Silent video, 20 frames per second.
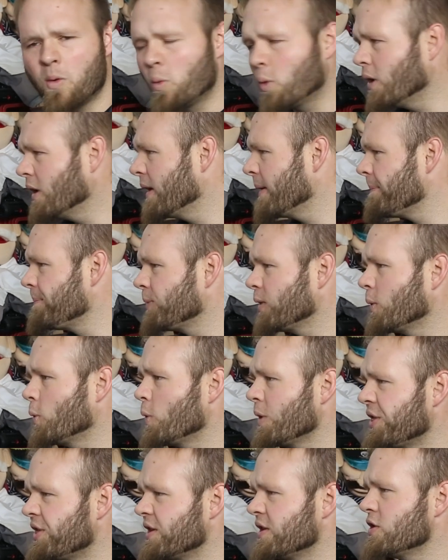Well,
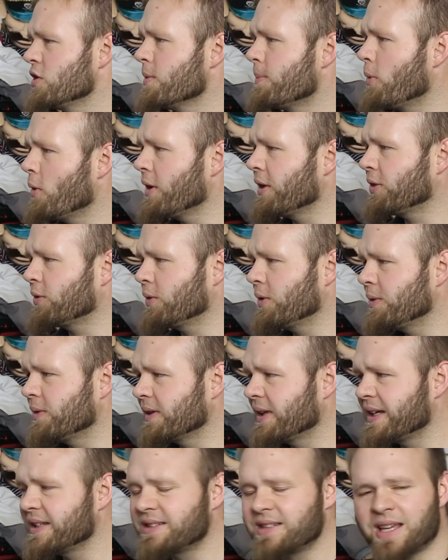with the 2.3
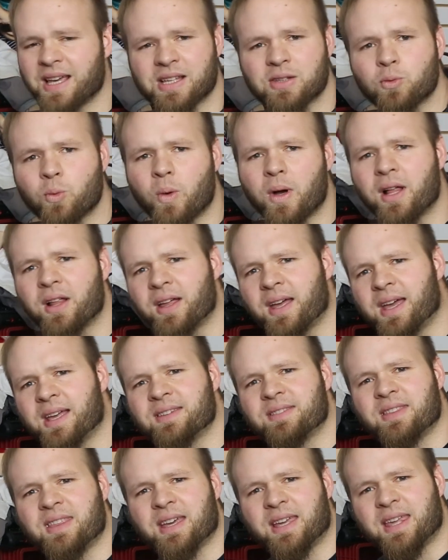release as well
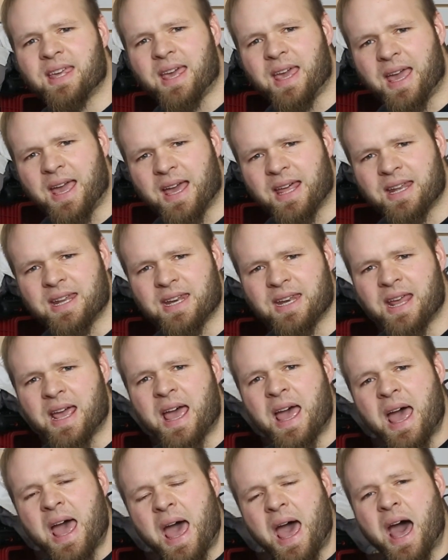as the Canon
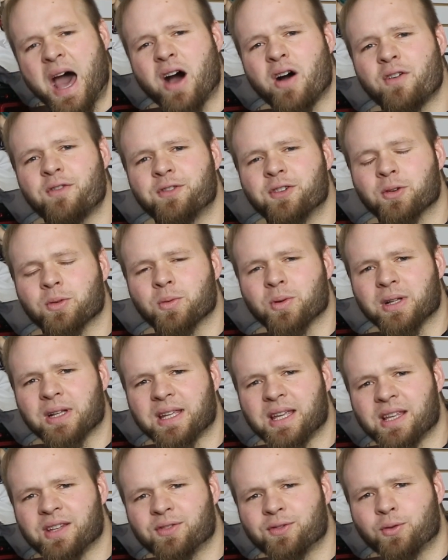alpha
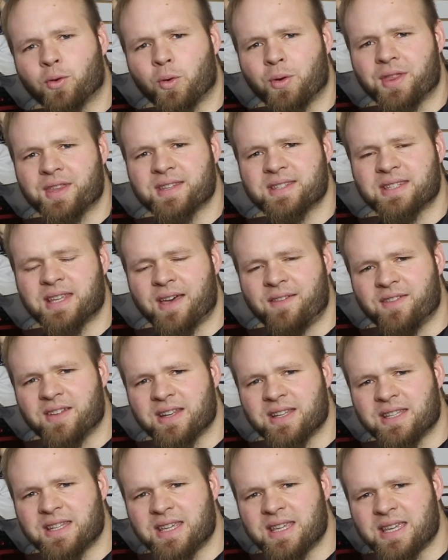release for the
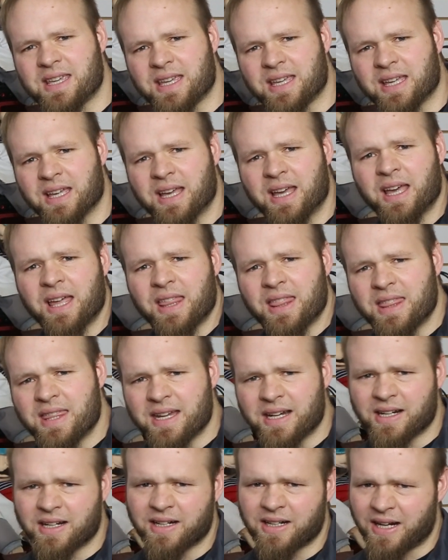7D,
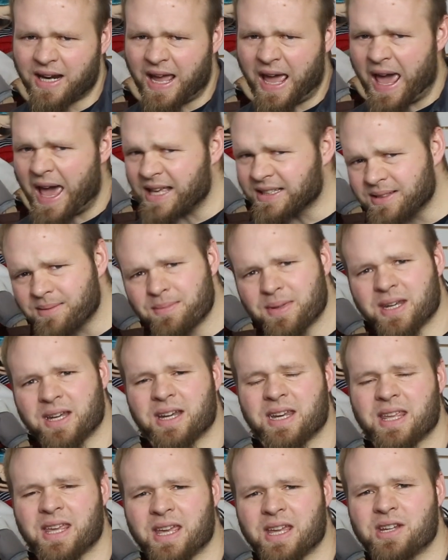there hasn't been
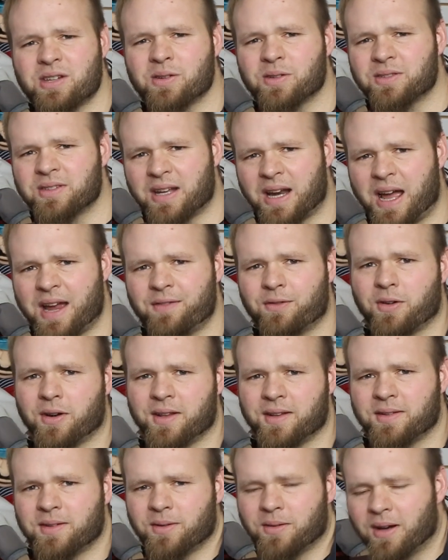any issues that I've
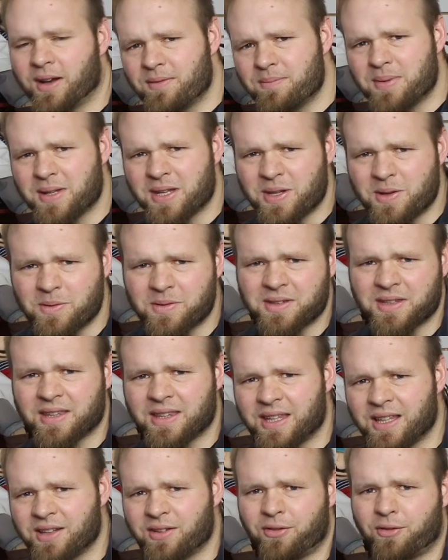run into, and I've been using
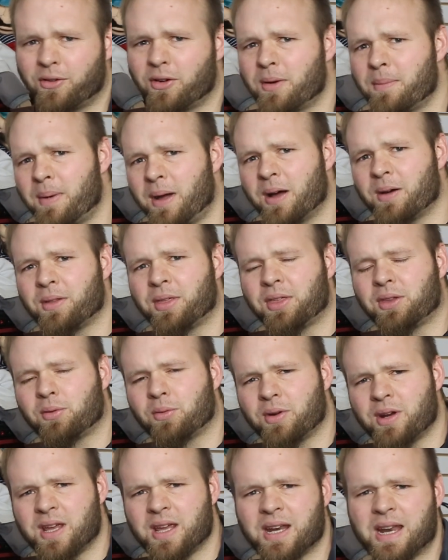these for about
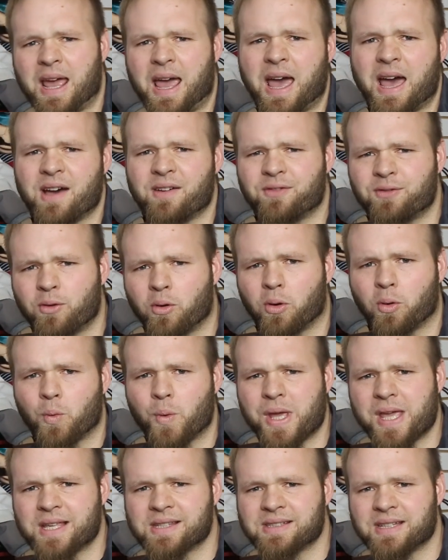3.5, 4
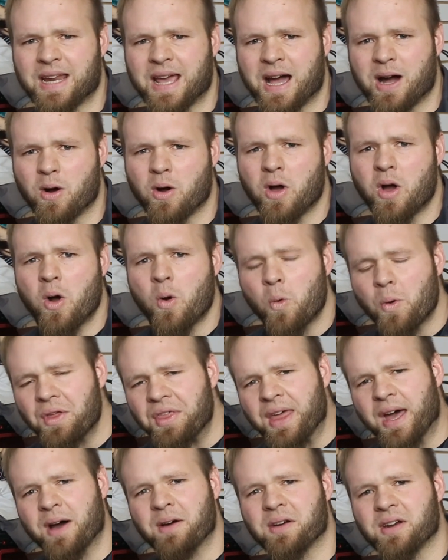weeks now
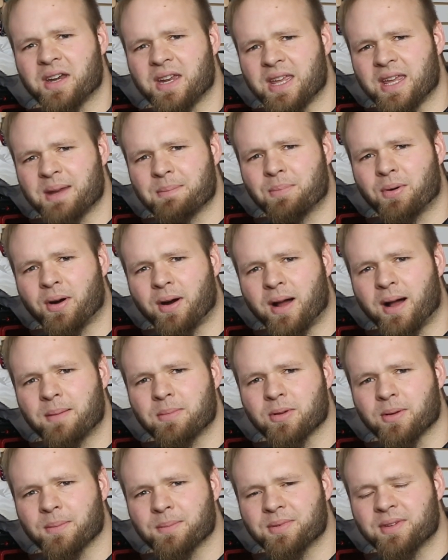without any
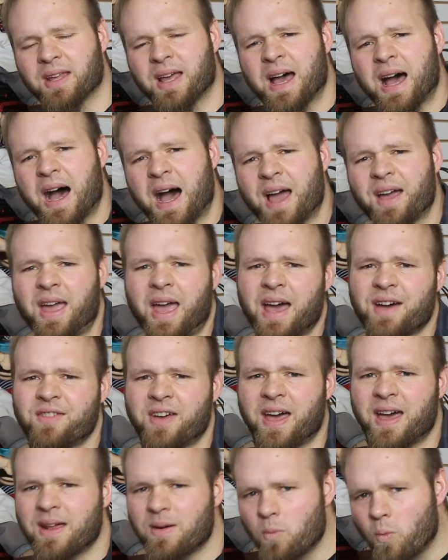problems. I have
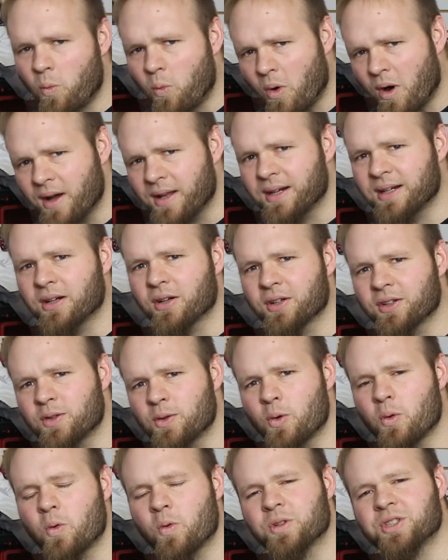had 1 or
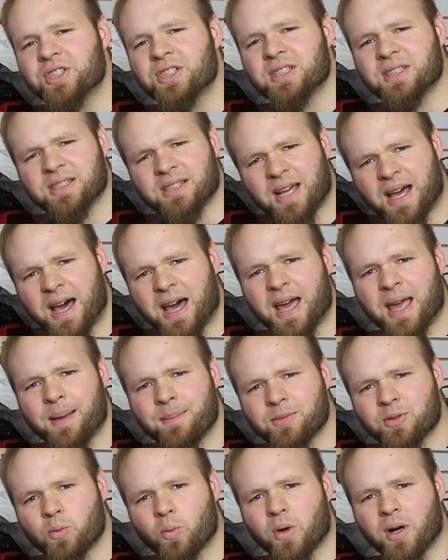2
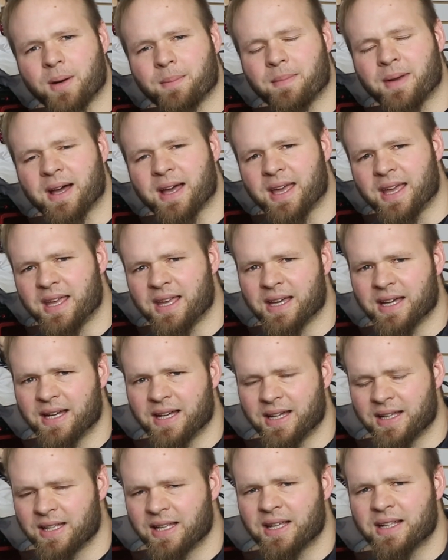times where
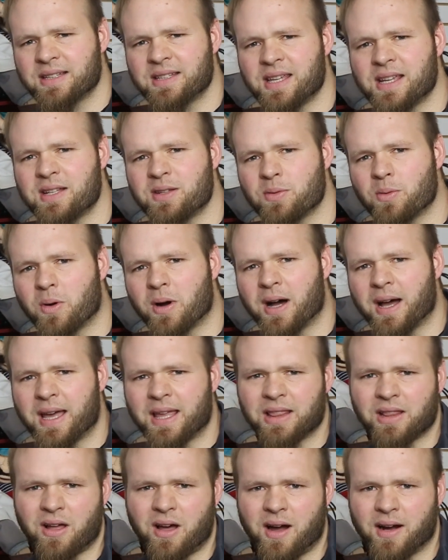my
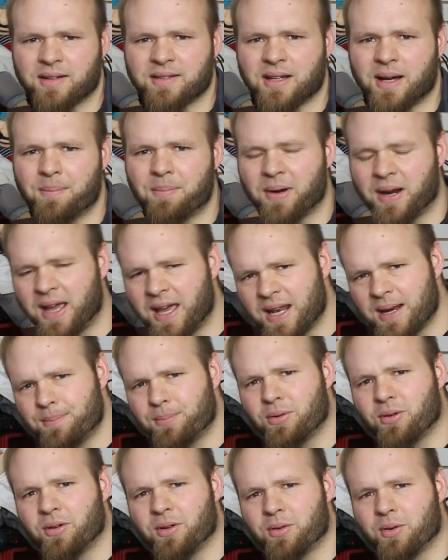T2i locked up and I had to
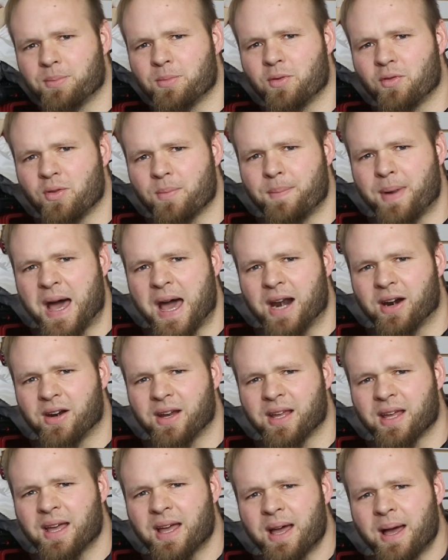pull and remove the
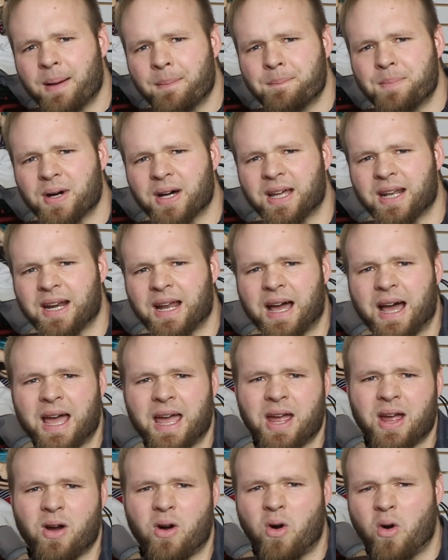battery, but
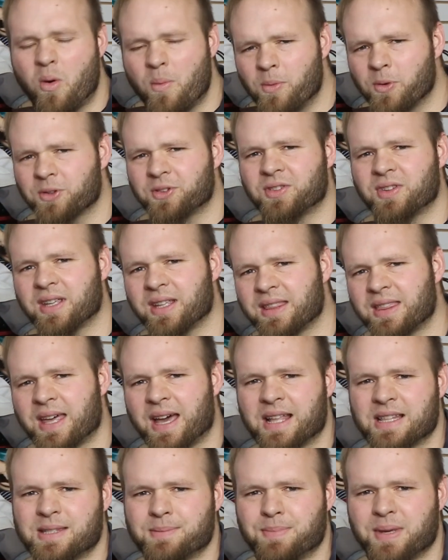I almost think
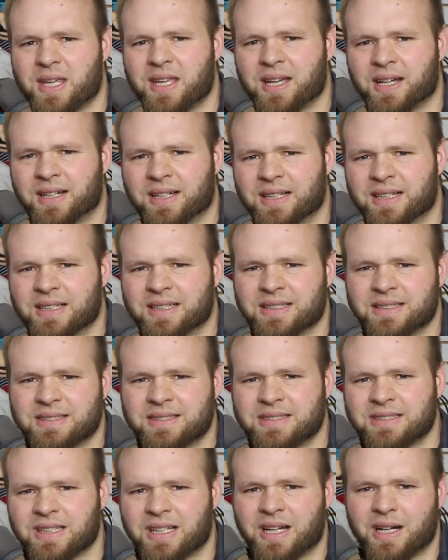that's
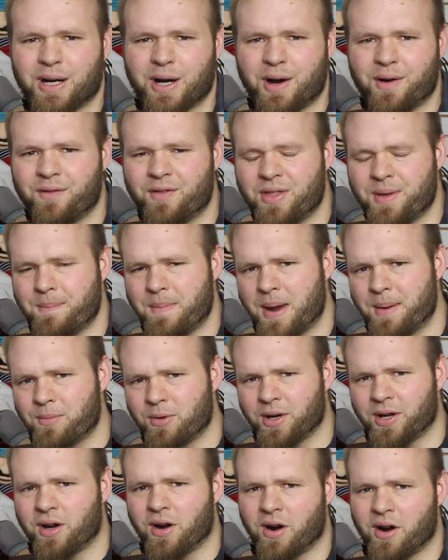because of the
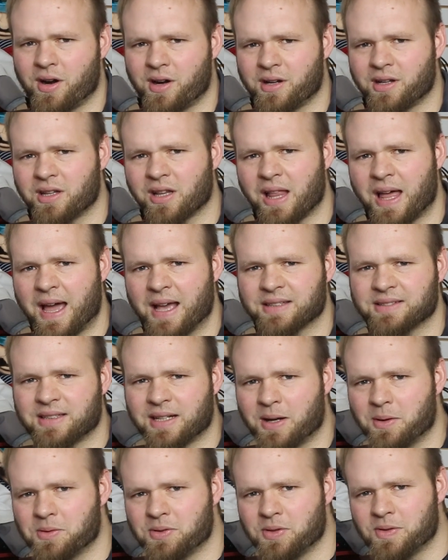memory card class
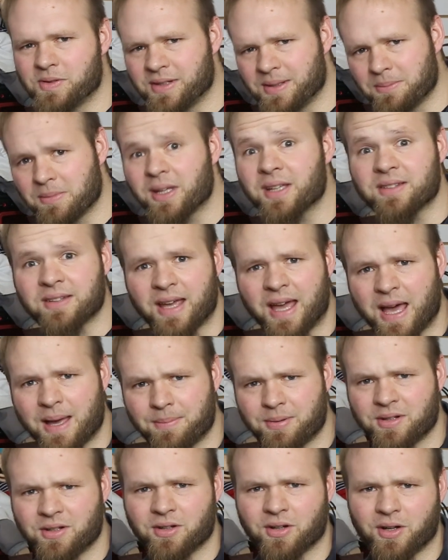that I was using, because it
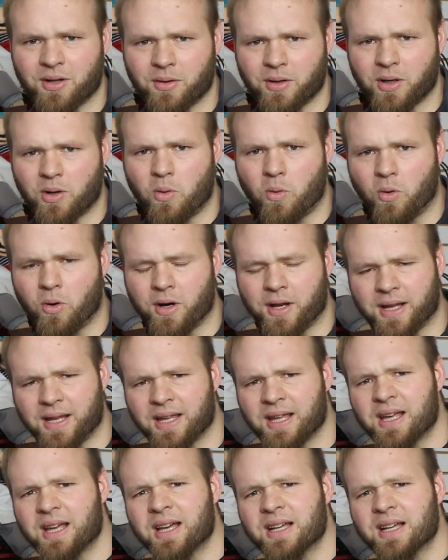happened during recording.